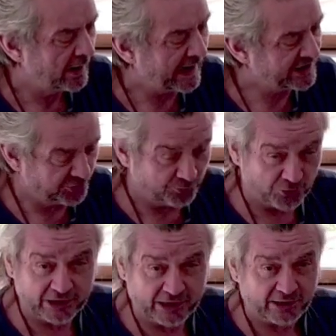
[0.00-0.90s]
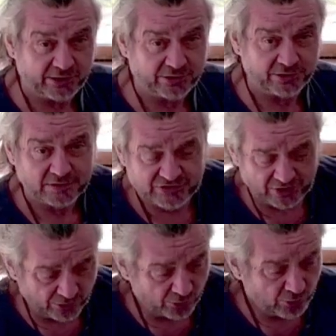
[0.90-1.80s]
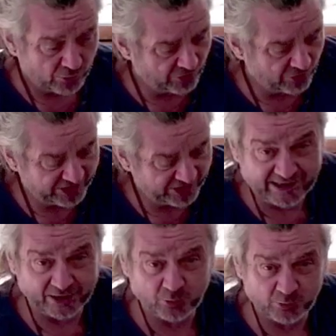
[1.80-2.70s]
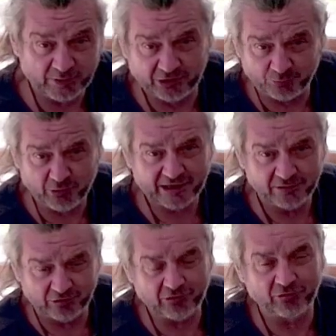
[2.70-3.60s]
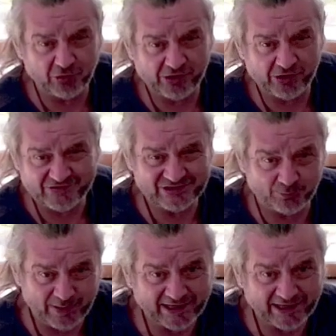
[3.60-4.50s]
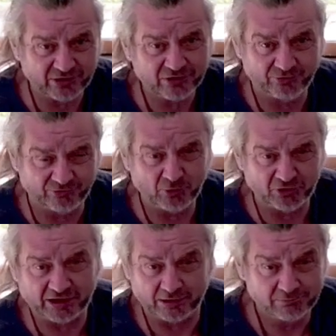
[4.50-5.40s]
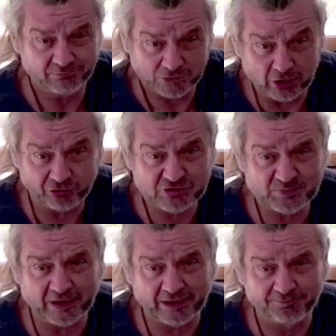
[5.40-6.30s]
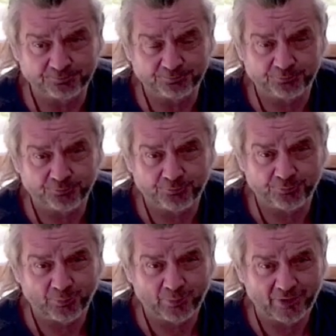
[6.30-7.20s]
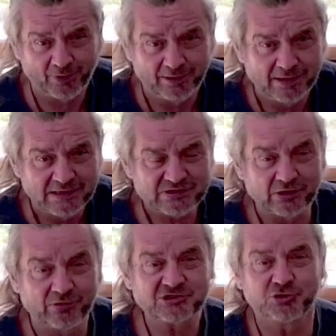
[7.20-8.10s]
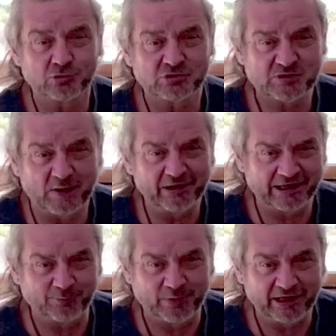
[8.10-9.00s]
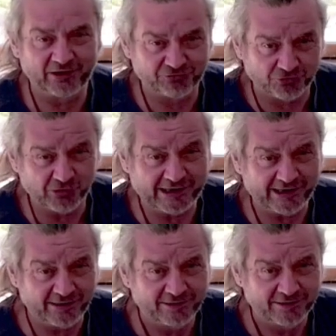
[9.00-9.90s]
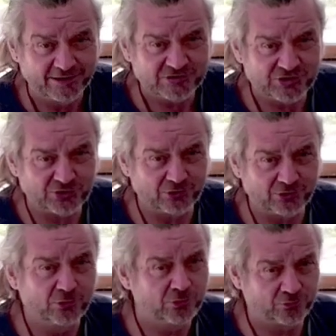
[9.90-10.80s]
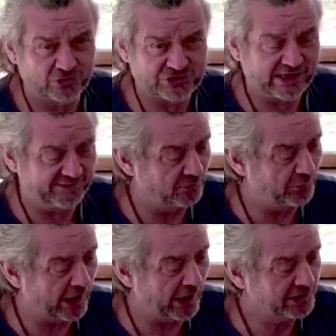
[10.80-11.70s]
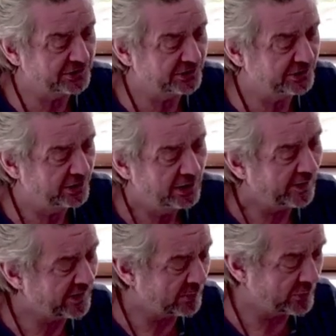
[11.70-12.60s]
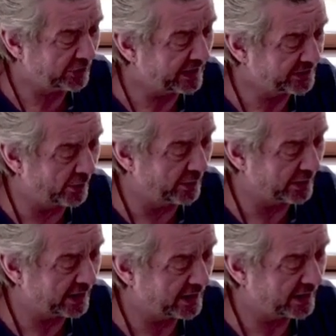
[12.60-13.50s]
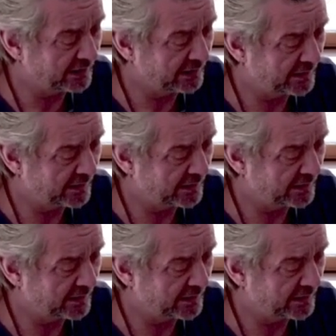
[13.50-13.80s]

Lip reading: as you breathe. So the feeling will be the breath is in the back of your body, along your spine. So that's your spine being free to receive the breath. And then when you let go again,